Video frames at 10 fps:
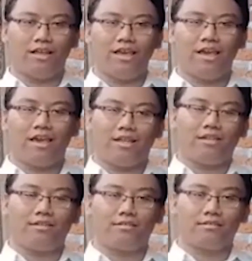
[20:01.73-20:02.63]

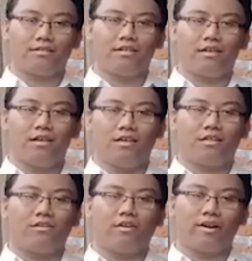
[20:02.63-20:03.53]
and
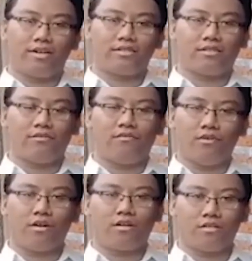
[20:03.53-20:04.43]
it requires a
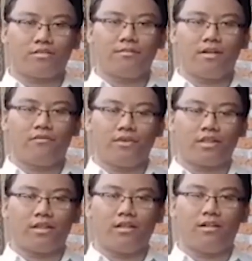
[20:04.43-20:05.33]
full cost benefit
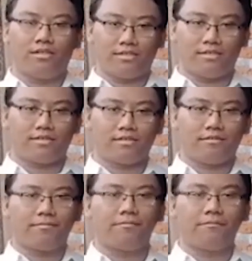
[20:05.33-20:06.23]
analysis.
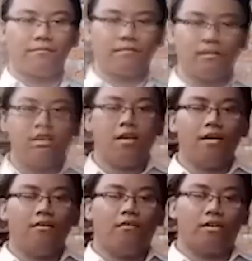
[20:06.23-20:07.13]

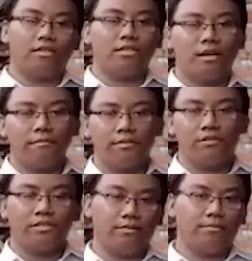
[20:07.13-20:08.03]
For some
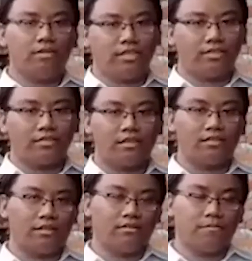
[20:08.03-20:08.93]
social projects,
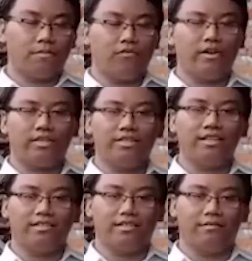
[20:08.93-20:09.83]
such as poverty
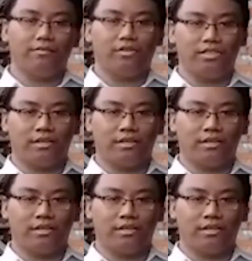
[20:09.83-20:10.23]
targeting project,